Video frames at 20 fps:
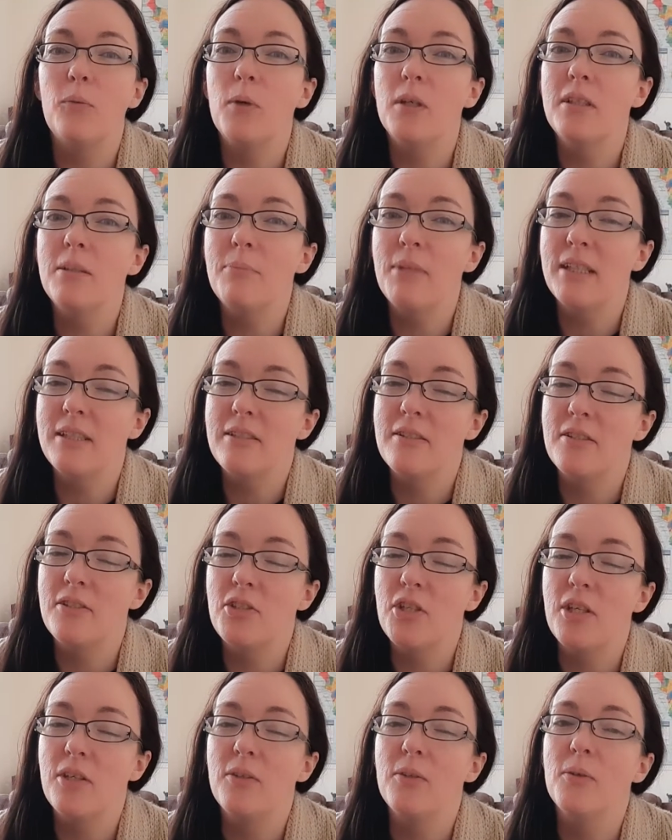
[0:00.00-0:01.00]
welcome back to the
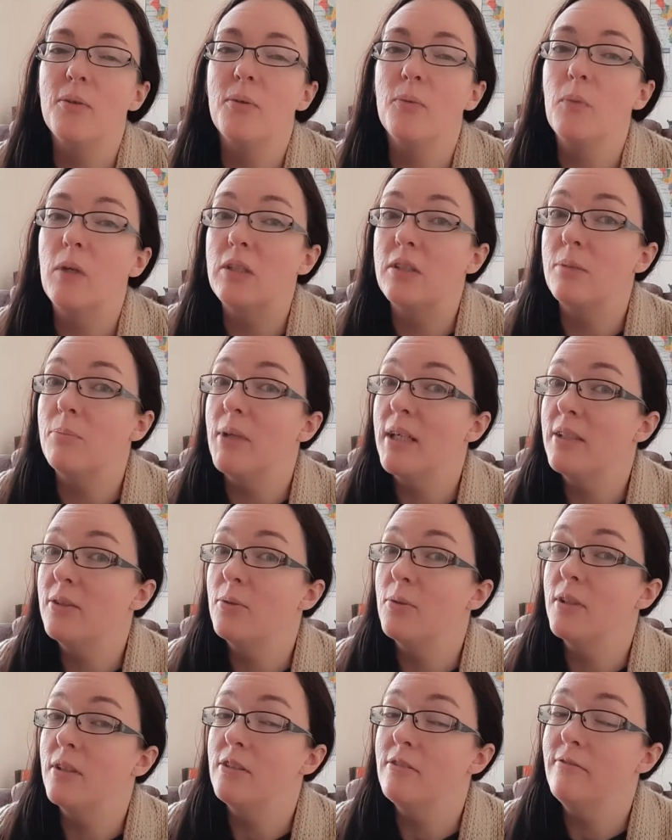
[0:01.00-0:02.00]
channel. Welcome back to
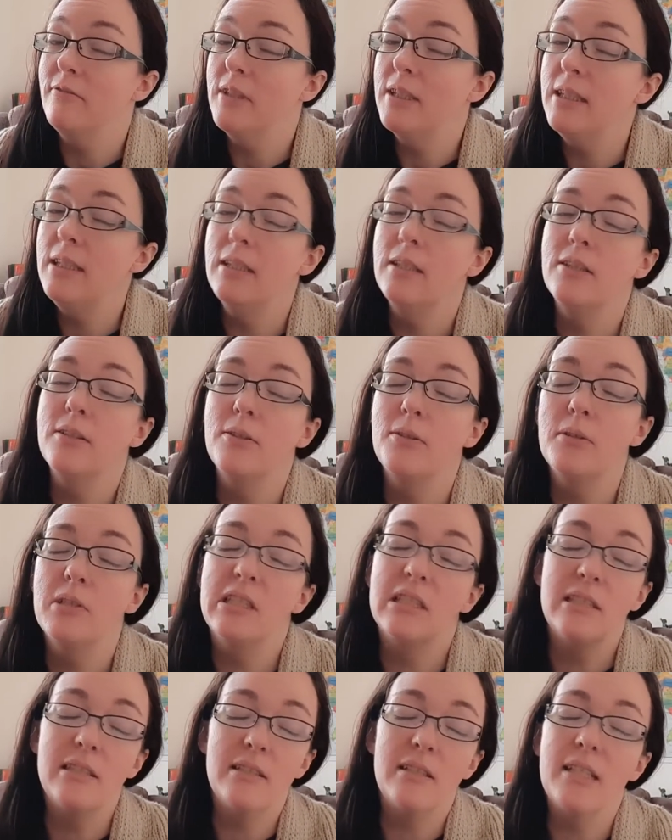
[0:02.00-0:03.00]
another video.
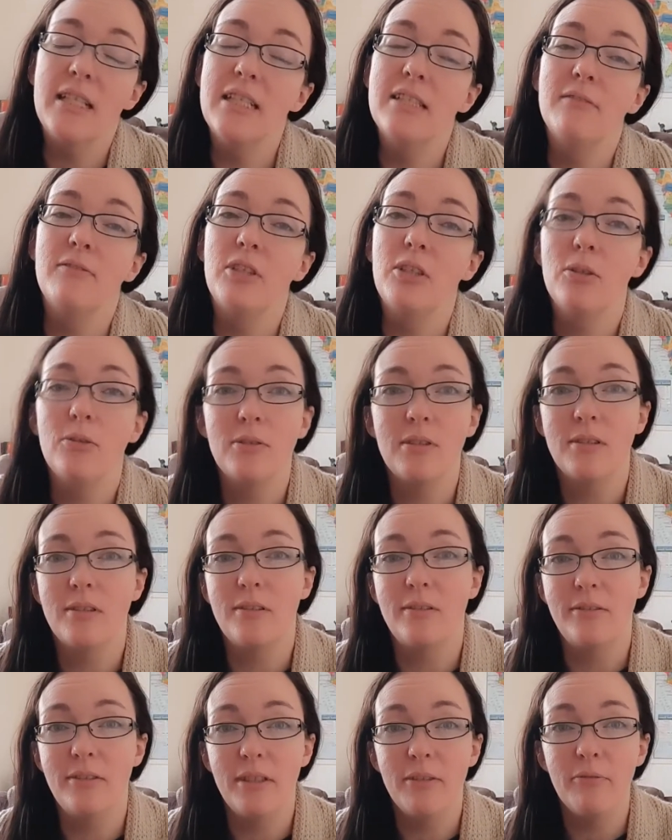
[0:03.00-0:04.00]
Today's video is a
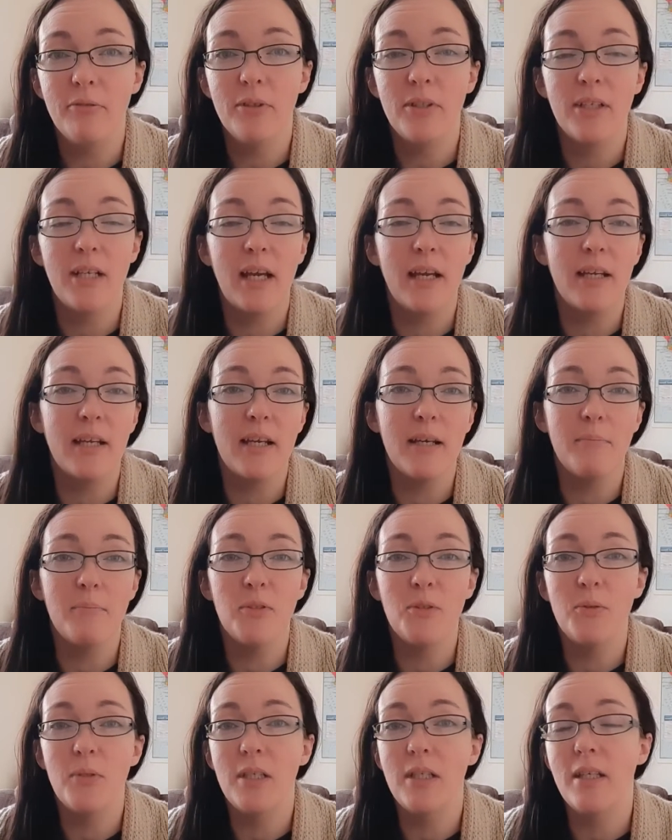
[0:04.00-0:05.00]
little different. I am
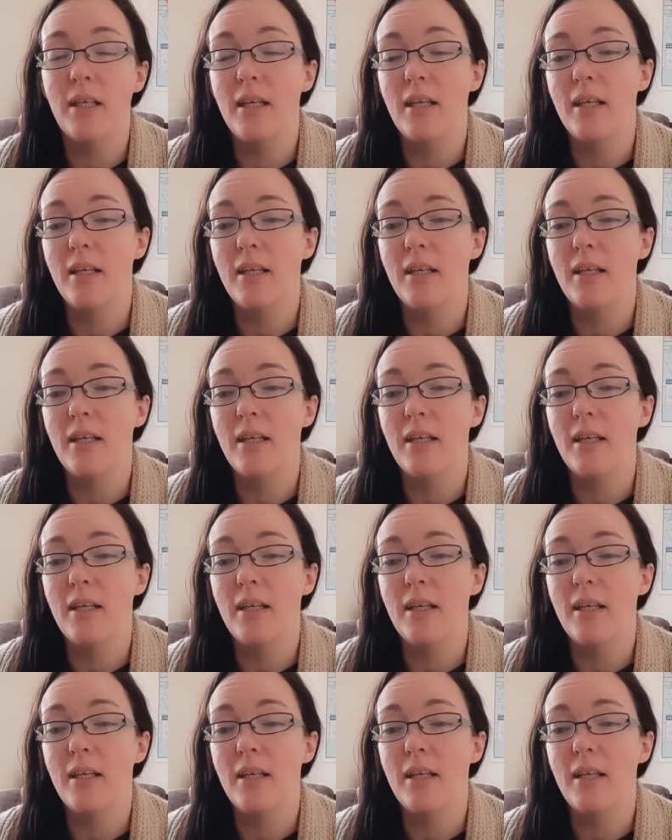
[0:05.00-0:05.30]
doing